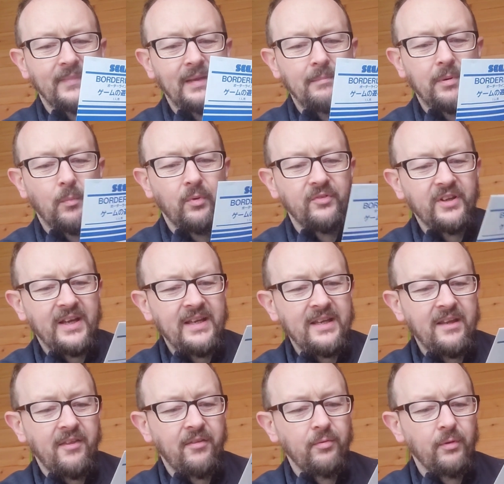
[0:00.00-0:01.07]
But was it
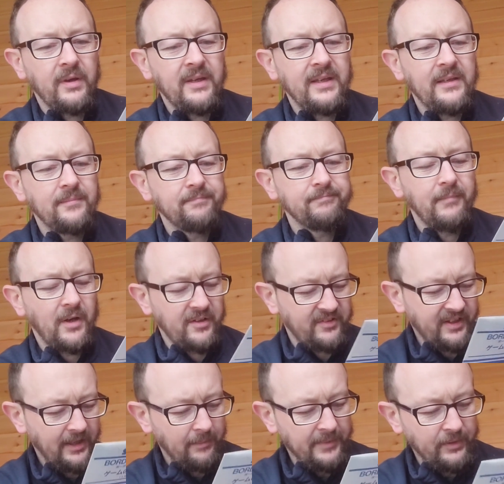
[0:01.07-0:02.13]
83? Might
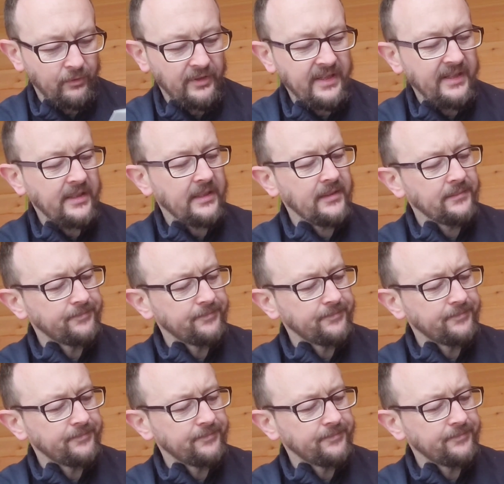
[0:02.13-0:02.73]
tell me on here.